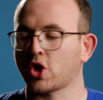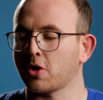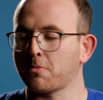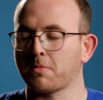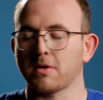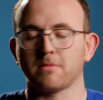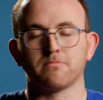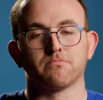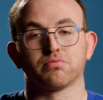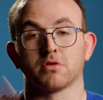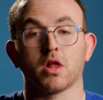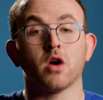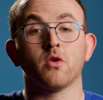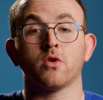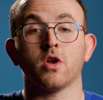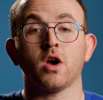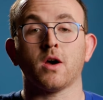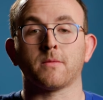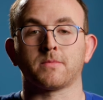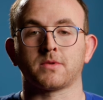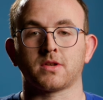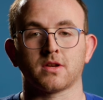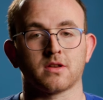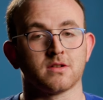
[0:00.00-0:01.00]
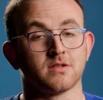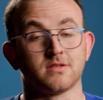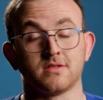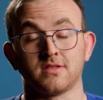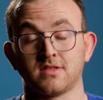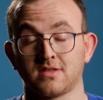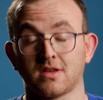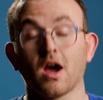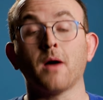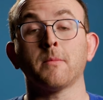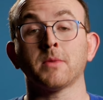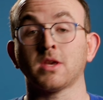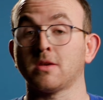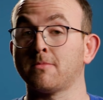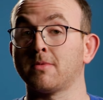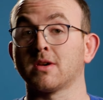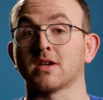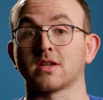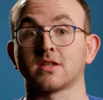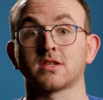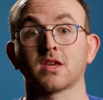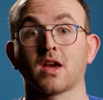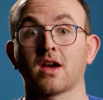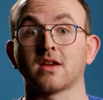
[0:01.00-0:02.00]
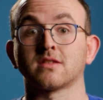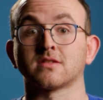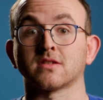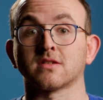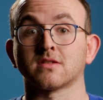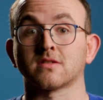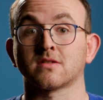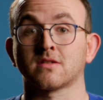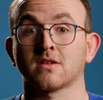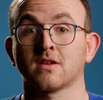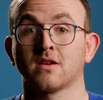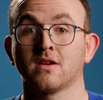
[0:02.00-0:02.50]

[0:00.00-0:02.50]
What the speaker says: could be blown up to dummy big sizes.